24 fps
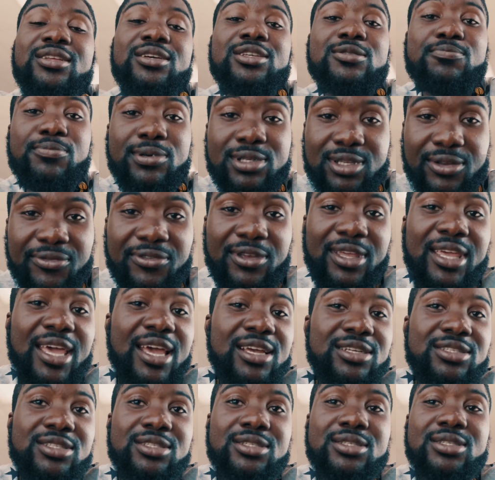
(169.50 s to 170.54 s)
the
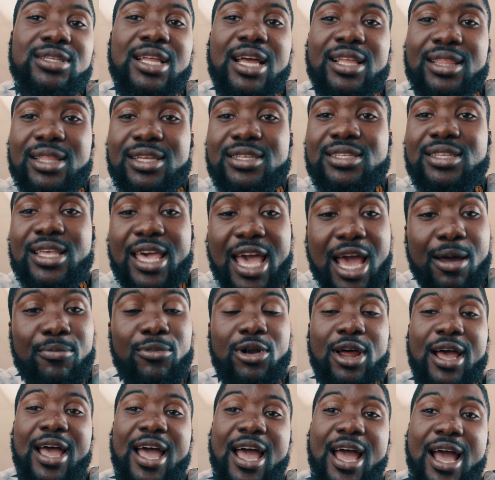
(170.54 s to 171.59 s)
specifications that this
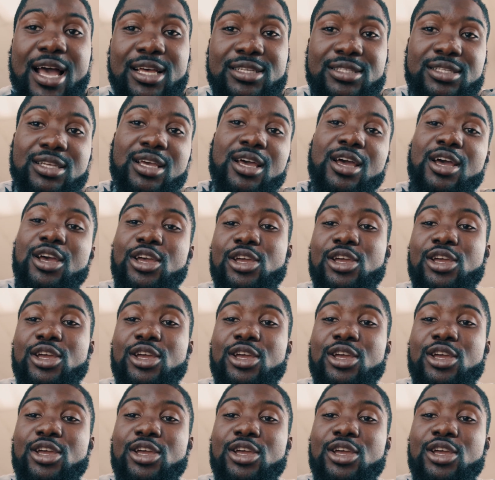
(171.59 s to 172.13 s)
camera has,